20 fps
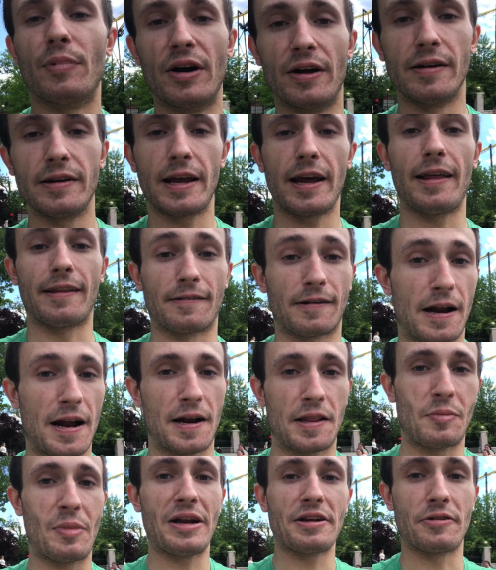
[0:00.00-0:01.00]
But yeah, they're
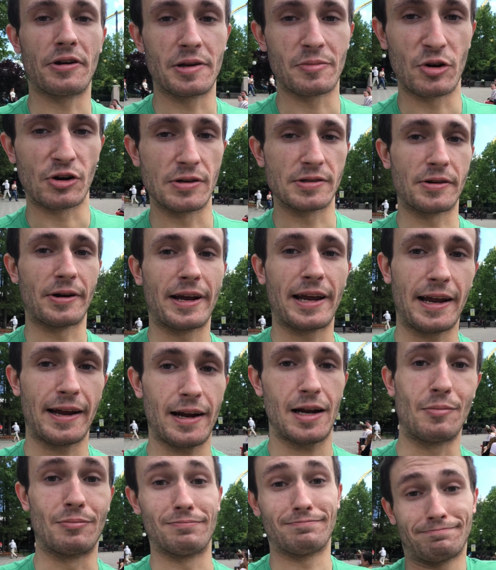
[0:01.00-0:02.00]
not on the menu anymore, so I
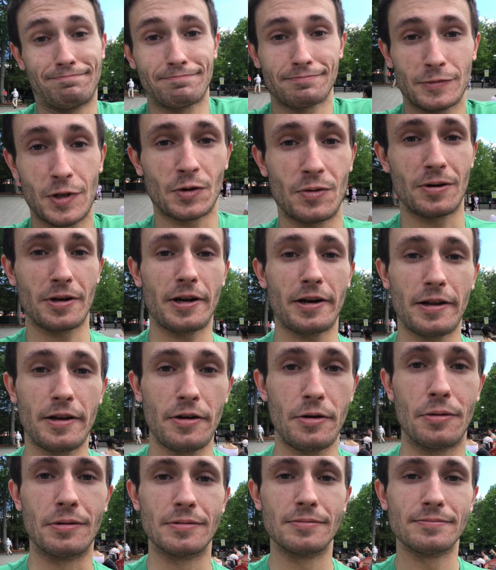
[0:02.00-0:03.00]
can't get them. What are you
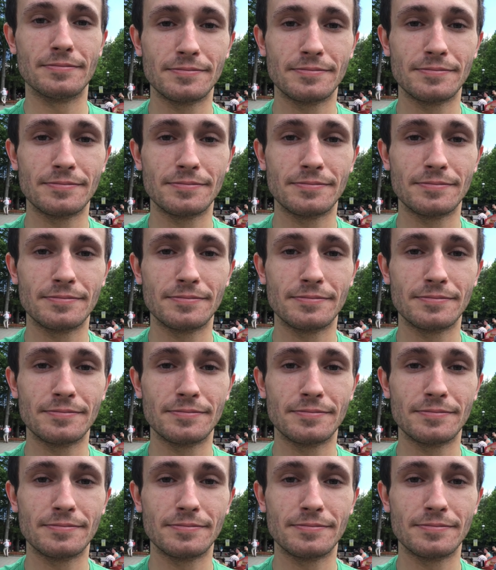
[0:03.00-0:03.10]
gonna do?